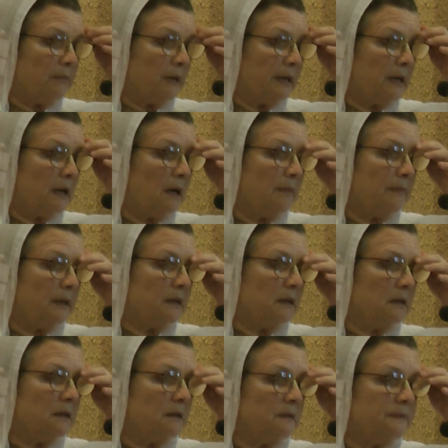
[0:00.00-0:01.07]

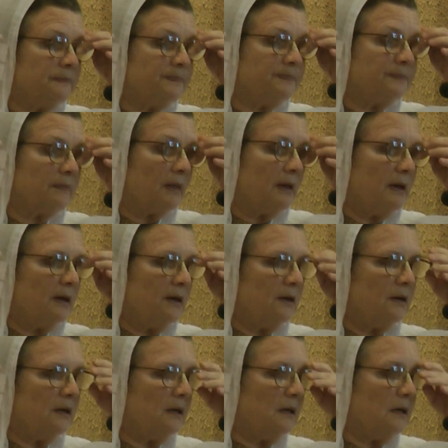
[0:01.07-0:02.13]
Maya.
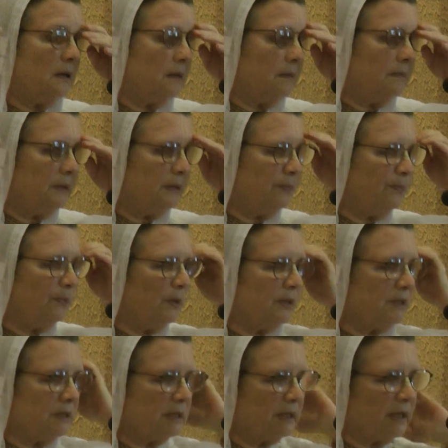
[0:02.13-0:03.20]
He
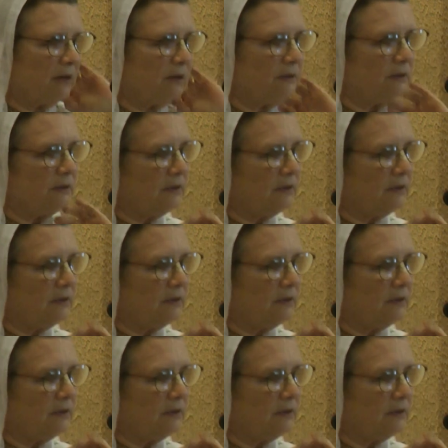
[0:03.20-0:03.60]
pointed it out in the